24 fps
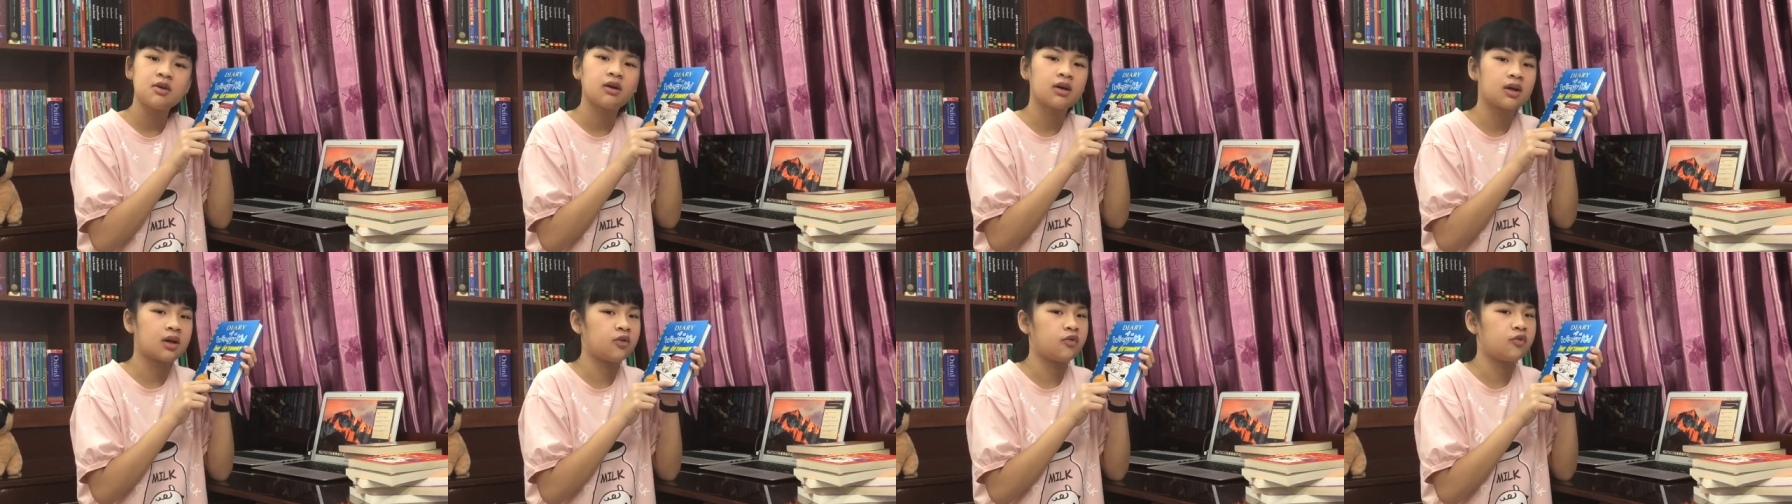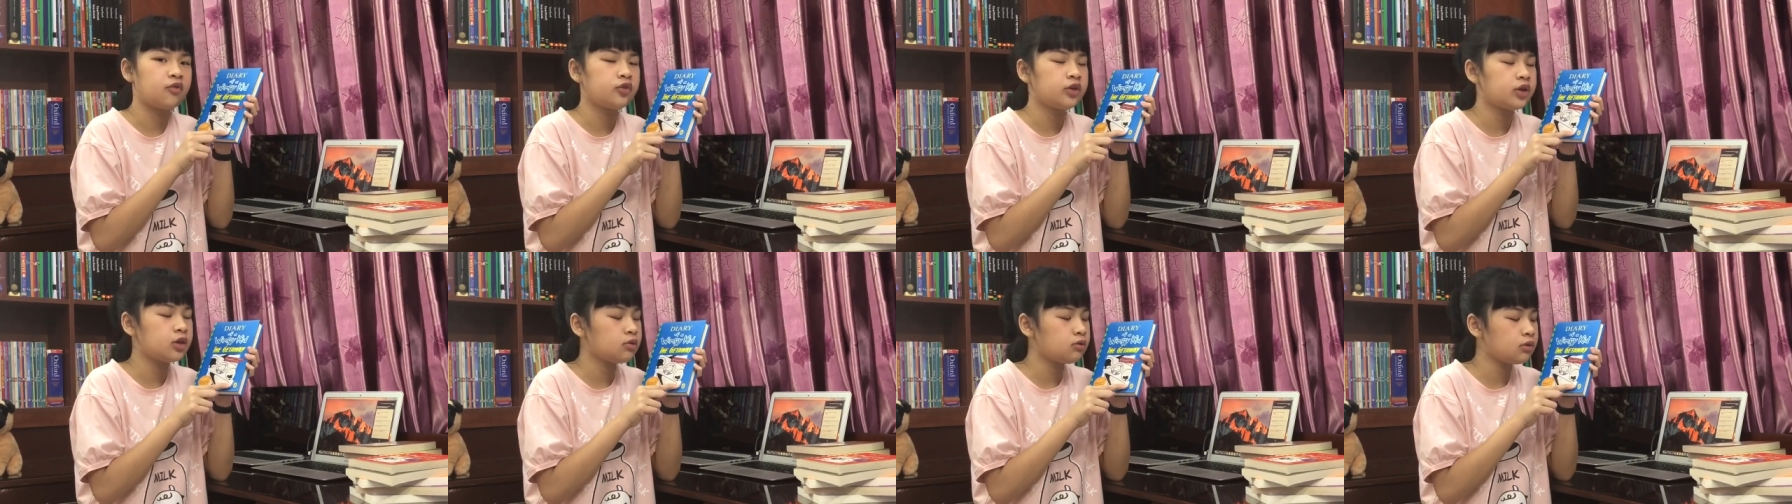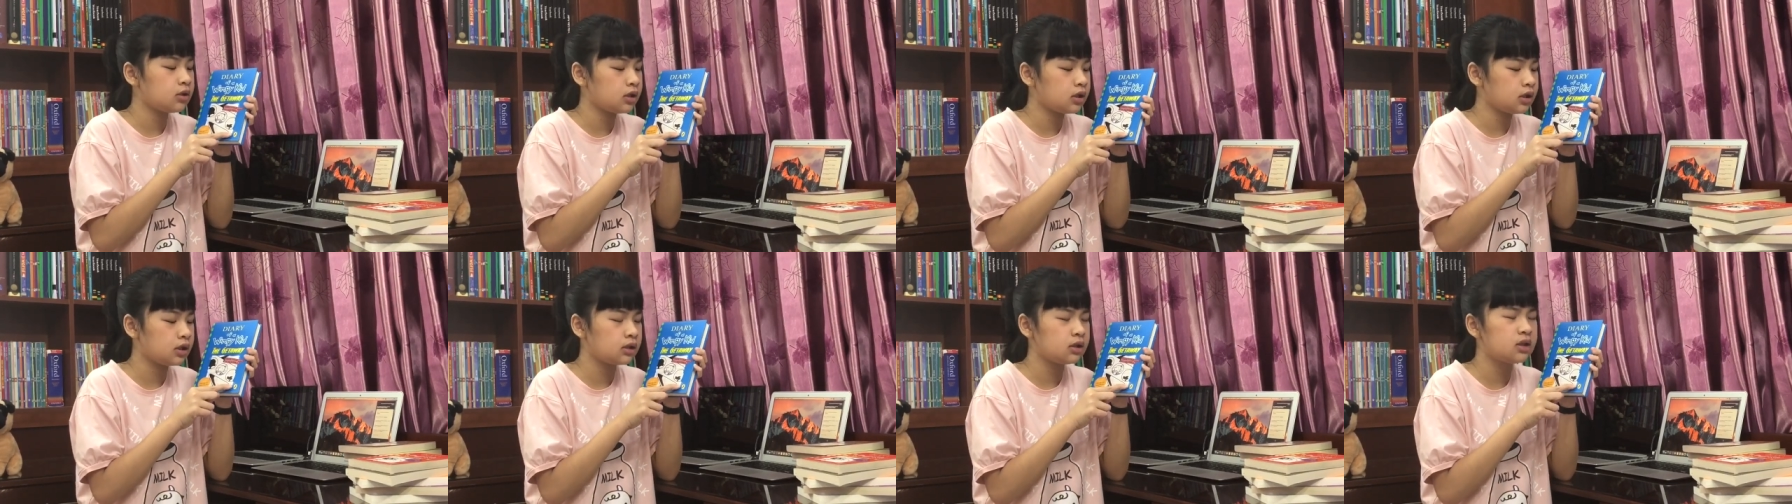you can feel
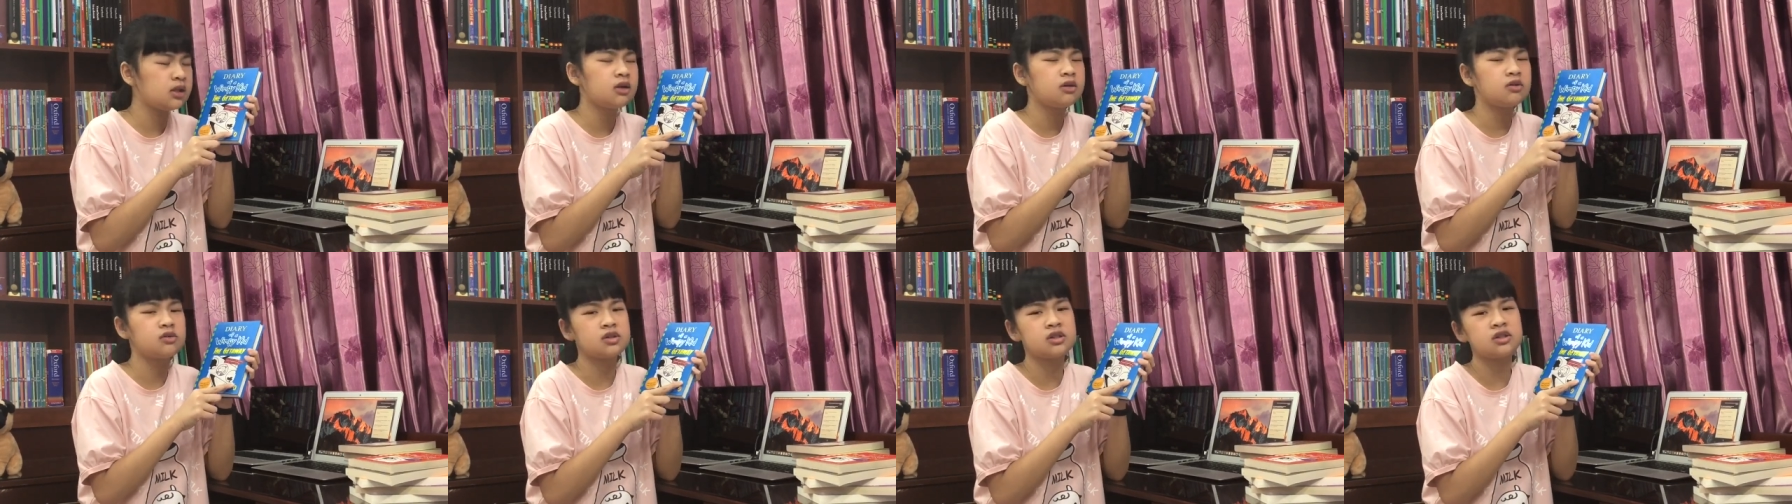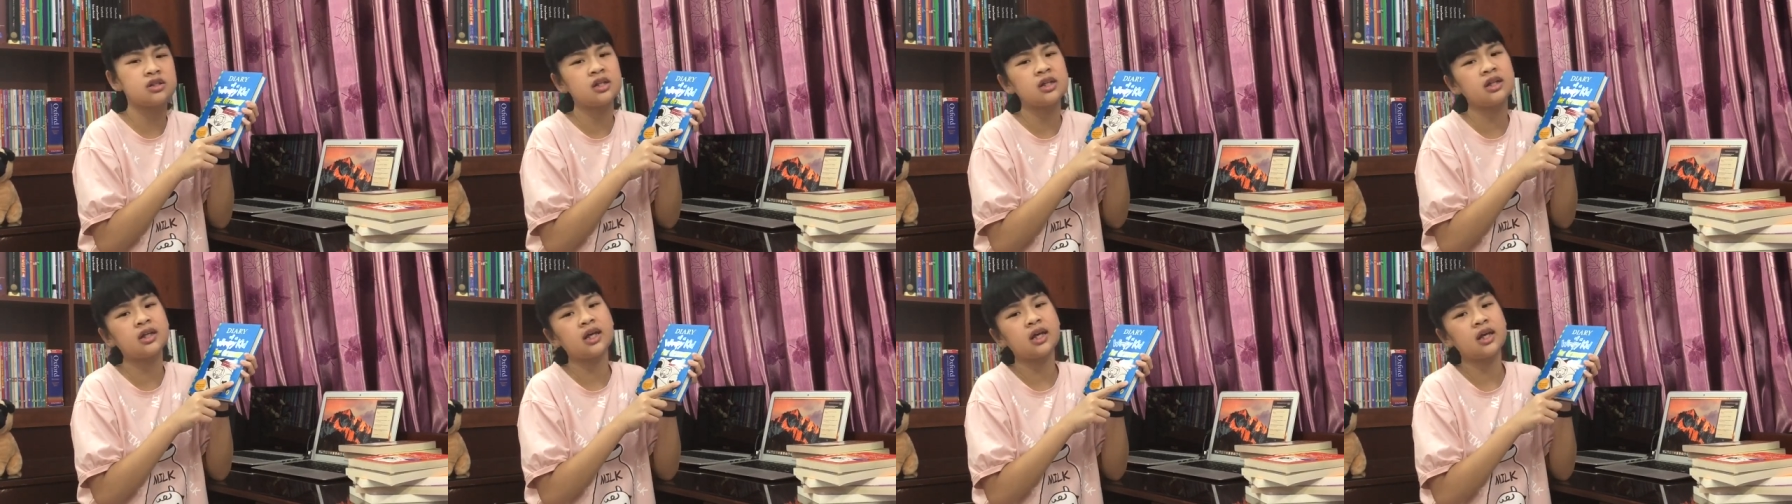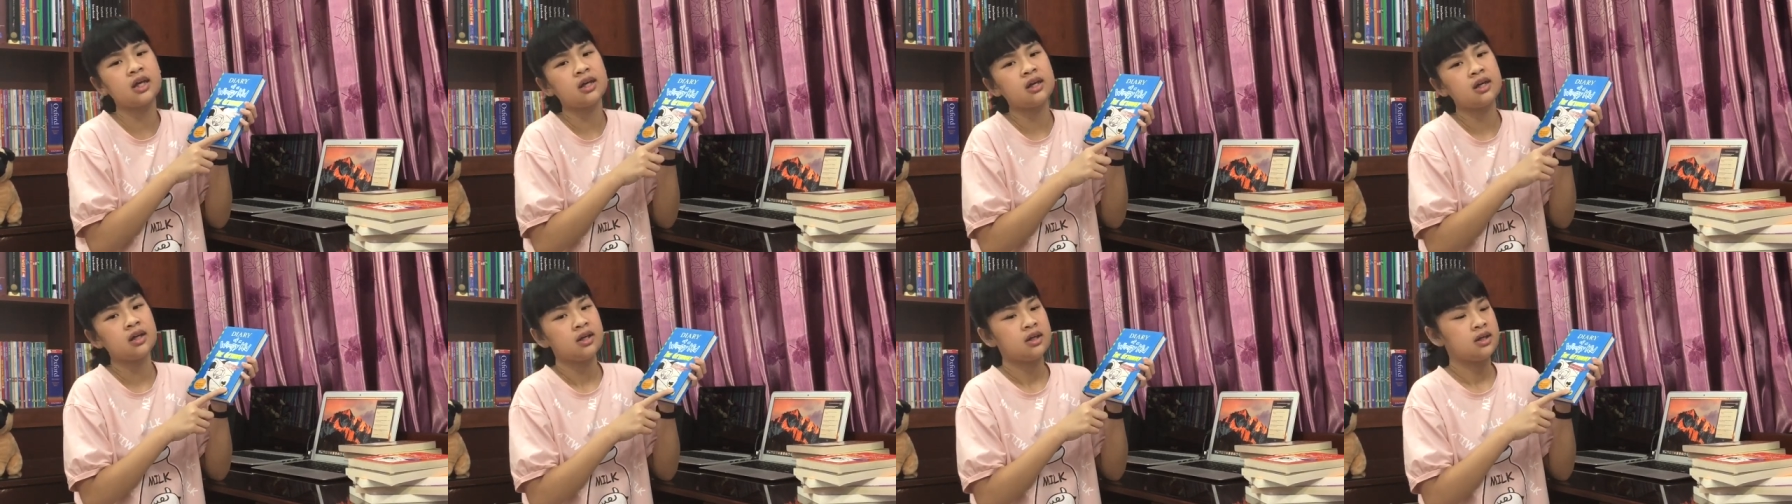it a little
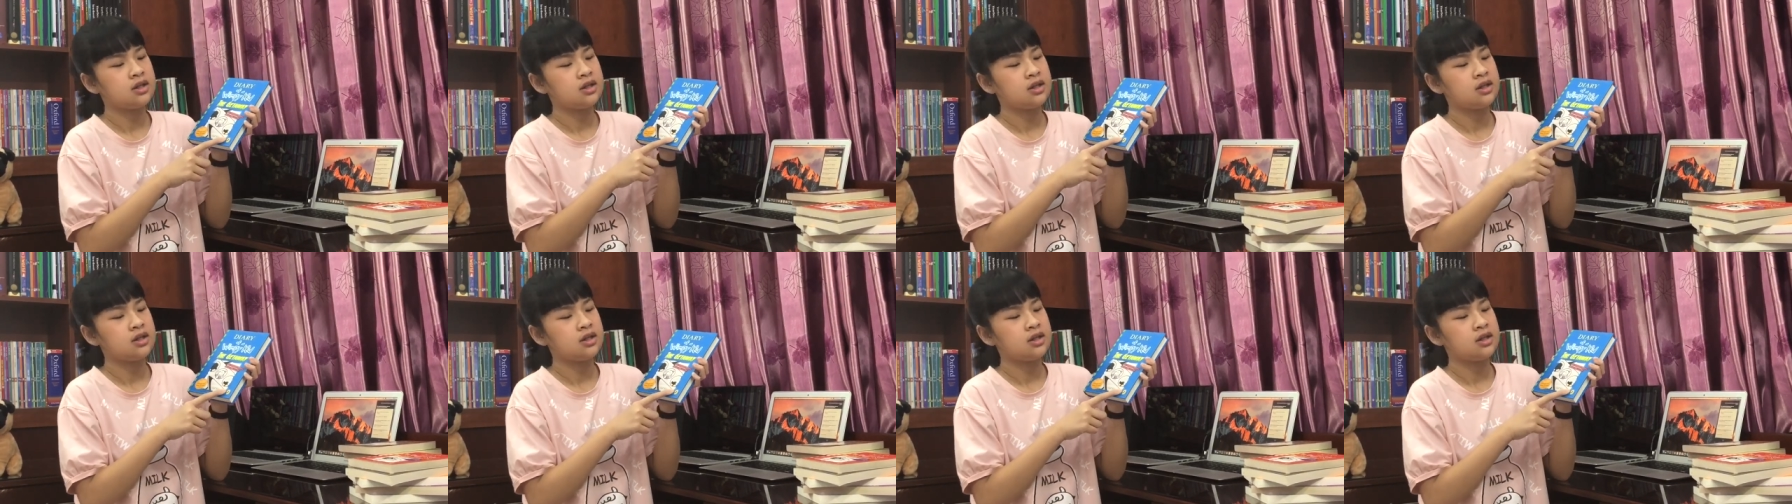sticky,